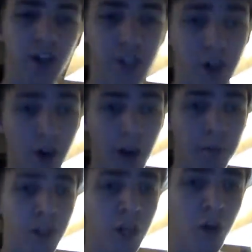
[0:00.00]
So I'm
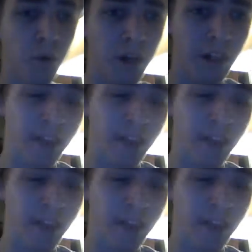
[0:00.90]
gonna go with